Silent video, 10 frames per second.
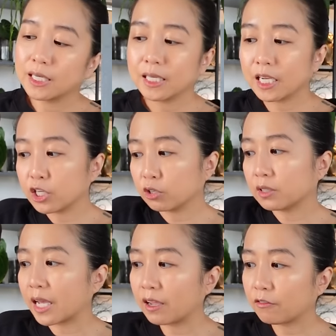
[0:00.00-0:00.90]
in your
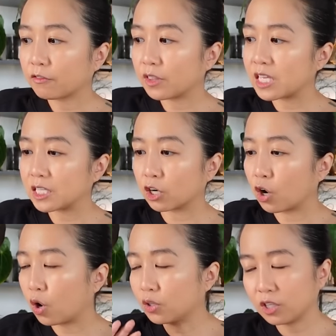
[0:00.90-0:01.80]
life these
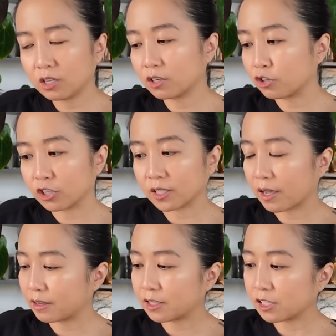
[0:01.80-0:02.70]
are these are just
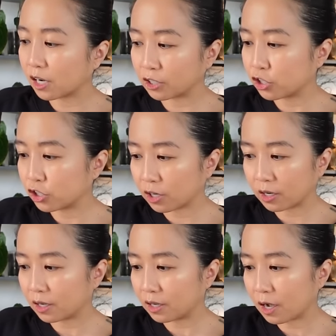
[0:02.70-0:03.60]
like such
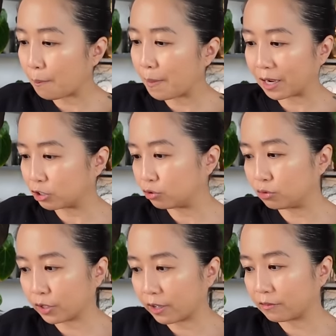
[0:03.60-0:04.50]
a, a
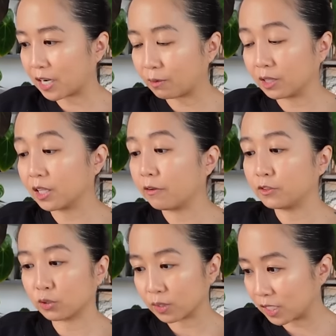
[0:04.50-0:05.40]
magical gift i would
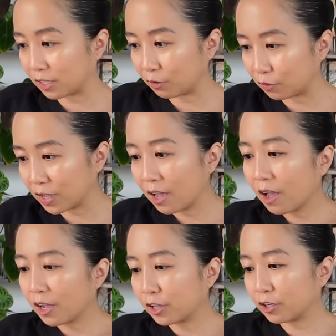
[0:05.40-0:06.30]
love to receive
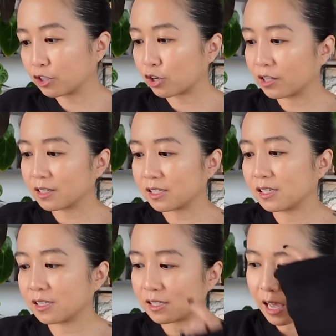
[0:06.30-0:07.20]
clear
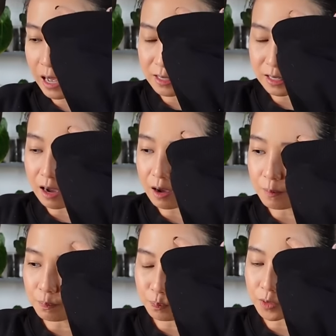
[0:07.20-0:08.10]
trellises as
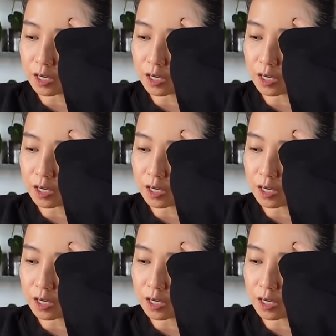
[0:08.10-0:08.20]
um,